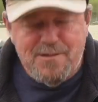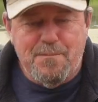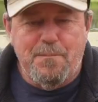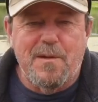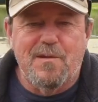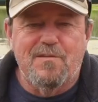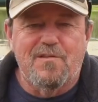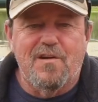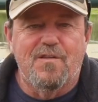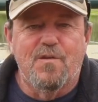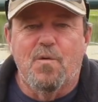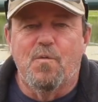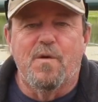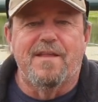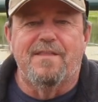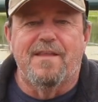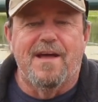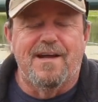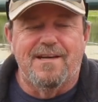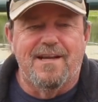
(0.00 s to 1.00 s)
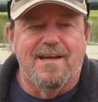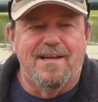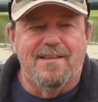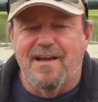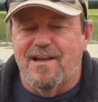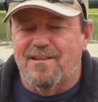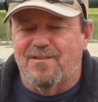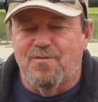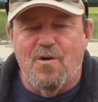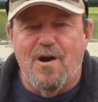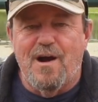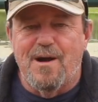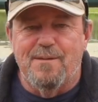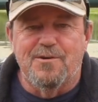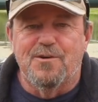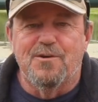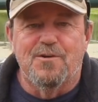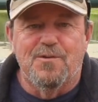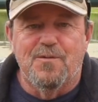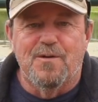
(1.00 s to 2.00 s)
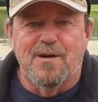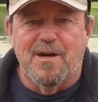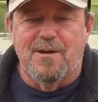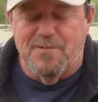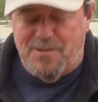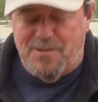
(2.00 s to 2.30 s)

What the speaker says: depends on the wind that day. That's why I'm doing what I'm